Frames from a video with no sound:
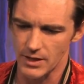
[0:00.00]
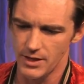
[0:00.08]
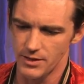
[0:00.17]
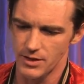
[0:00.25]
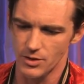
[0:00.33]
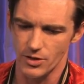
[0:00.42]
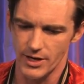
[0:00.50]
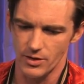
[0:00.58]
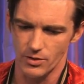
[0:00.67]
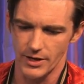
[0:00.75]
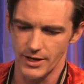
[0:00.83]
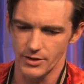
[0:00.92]
in the
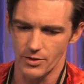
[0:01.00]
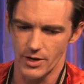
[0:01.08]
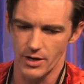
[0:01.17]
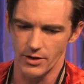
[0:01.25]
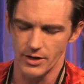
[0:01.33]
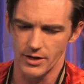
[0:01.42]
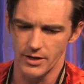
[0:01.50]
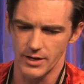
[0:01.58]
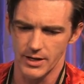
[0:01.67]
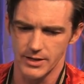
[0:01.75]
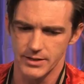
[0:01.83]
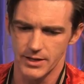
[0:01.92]
Orlando area,
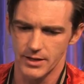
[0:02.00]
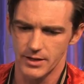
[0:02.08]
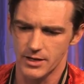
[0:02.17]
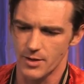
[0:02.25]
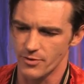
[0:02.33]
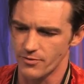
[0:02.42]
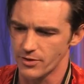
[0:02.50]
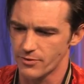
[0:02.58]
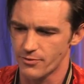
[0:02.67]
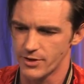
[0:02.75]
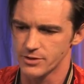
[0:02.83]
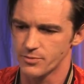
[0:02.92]
and uh, a couple of other
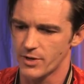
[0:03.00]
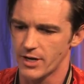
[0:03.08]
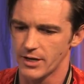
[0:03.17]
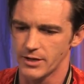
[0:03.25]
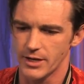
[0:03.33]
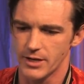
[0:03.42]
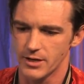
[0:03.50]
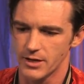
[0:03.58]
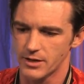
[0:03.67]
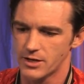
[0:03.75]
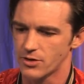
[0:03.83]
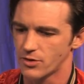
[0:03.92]
friends of mine like
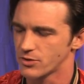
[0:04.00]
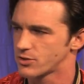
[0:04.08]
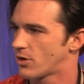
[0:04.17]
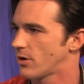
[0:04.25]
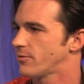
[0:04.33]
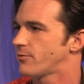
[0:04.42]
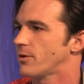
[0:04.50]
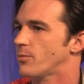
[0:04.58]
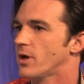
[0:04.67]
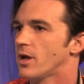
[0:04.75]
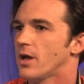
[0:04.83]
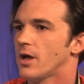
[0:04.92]
uh, Kira Kasarin from
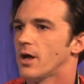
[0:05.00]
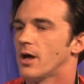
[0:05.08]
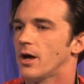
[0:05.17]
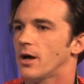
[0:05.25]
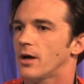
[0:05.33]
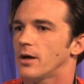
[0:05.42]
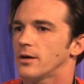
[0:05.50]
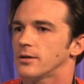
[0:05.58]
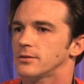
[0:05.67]
uh,